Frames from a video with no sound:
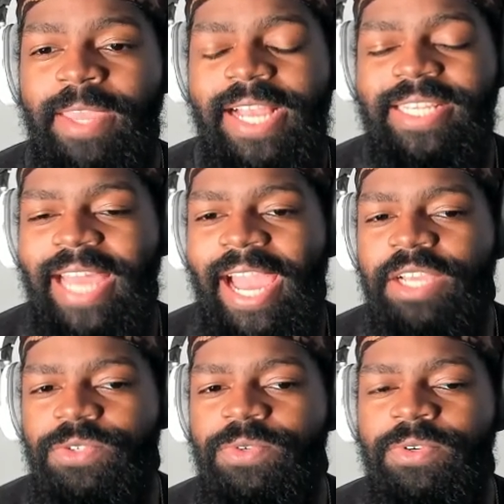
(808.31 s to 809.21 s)
It's
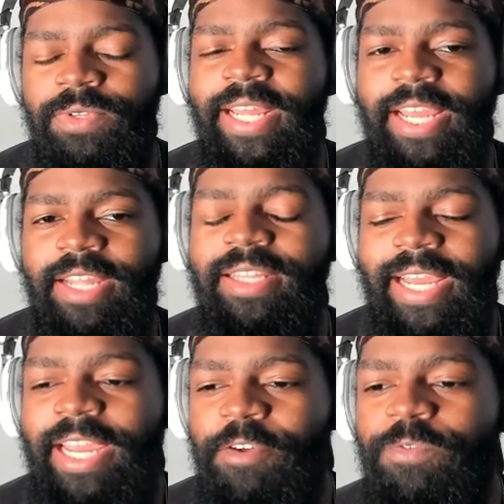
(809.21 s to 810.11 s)
actual, the the
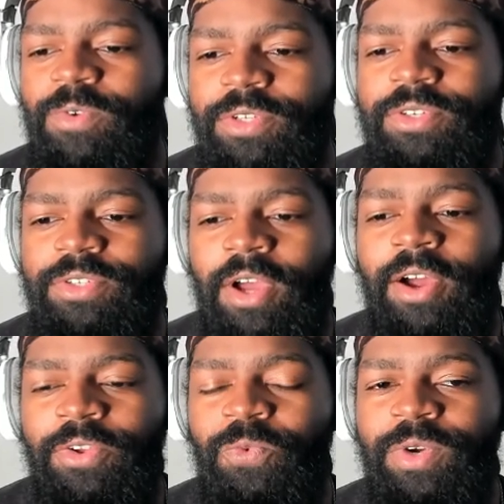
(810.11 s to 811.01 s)
influencers
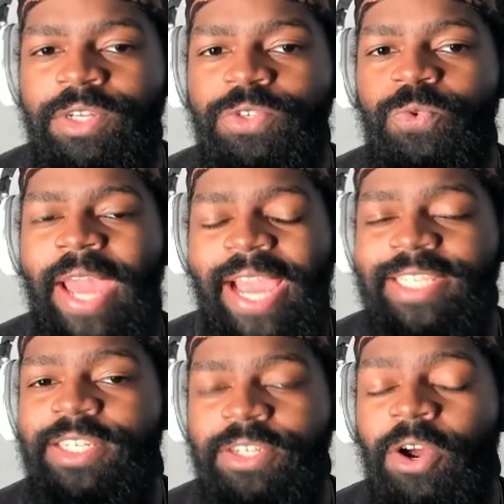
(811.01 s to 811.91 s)
are the ones who
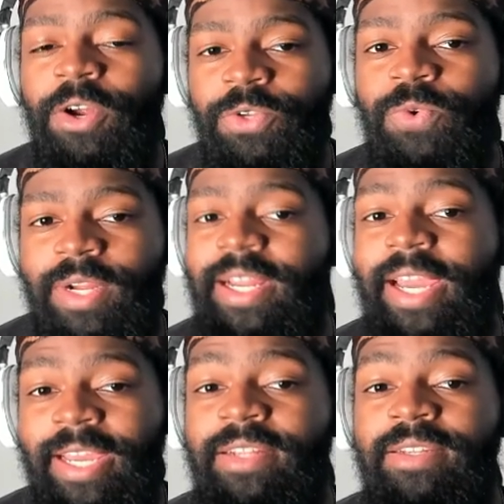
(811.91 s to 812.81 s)
actually are doing the
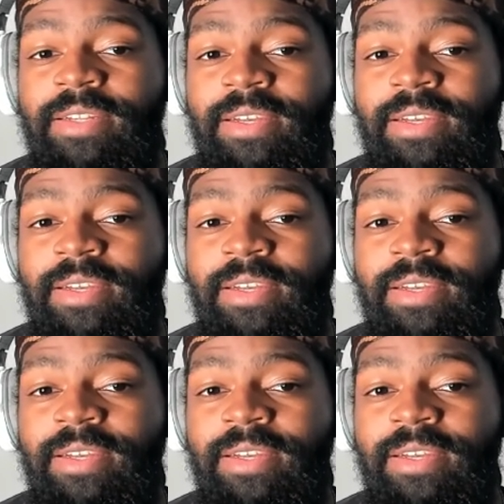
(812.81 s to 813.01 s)
hating.